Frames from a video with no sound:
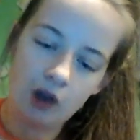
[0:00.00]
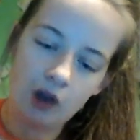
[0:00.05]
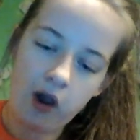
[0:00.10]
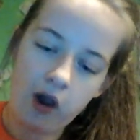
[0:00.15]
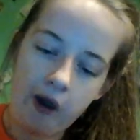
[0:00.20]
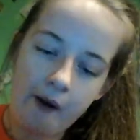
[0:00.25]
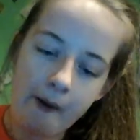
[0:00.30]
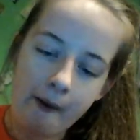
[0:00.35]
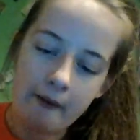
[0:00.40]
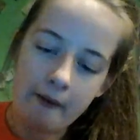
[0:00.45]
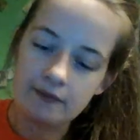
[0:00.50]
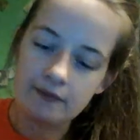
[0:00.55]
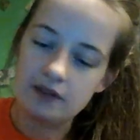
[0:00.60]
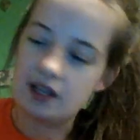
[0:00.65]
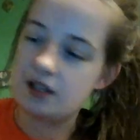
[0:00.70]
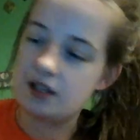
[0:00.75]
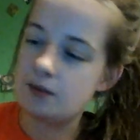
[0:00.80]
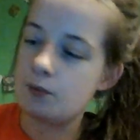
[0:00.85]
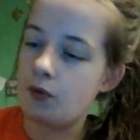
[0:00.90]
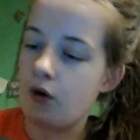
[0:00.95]
this
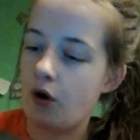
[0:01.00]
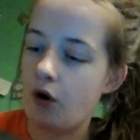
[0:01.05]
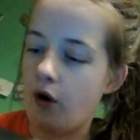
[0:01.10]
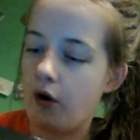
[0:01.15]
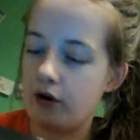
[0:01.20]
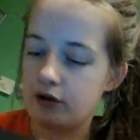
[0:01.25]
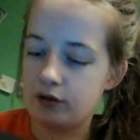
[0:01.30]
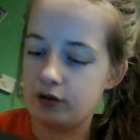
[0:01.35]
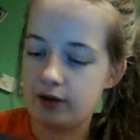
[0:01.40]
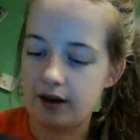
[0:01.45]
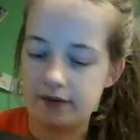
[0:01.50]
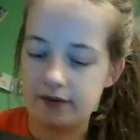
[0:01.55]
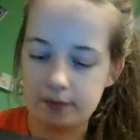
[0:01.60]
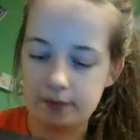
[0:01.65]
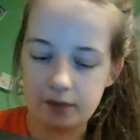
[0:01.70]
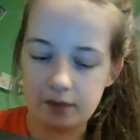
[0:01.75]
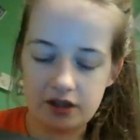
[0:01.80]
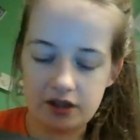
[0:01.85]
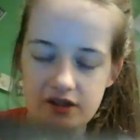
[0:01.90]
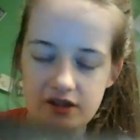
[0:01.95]
product called the
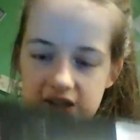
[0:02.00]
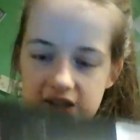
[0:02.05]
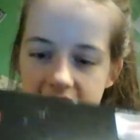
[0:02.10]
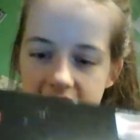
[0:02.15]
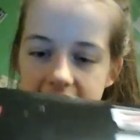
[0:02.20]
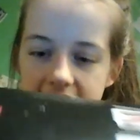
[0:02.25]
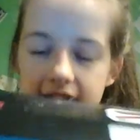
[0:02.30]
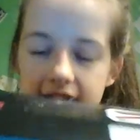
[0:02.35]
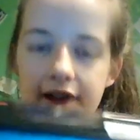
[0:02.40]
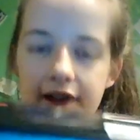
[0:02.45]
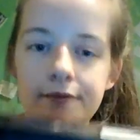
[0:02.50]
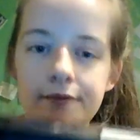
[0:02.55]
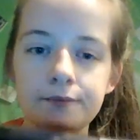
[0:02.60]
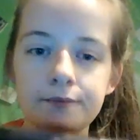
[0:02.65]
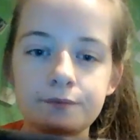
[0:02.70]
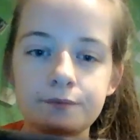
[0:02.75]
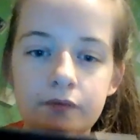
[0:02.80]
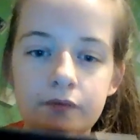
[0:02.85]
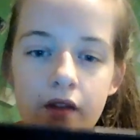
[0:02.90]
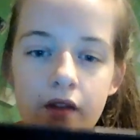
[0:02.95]
Monstyler
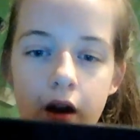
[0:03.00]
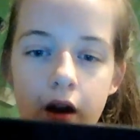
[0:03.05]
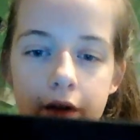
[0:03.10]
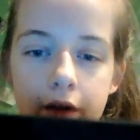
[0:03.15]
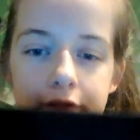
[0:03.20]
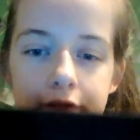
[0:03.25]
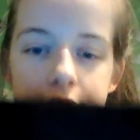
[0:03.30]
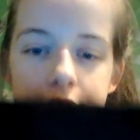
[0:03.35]
so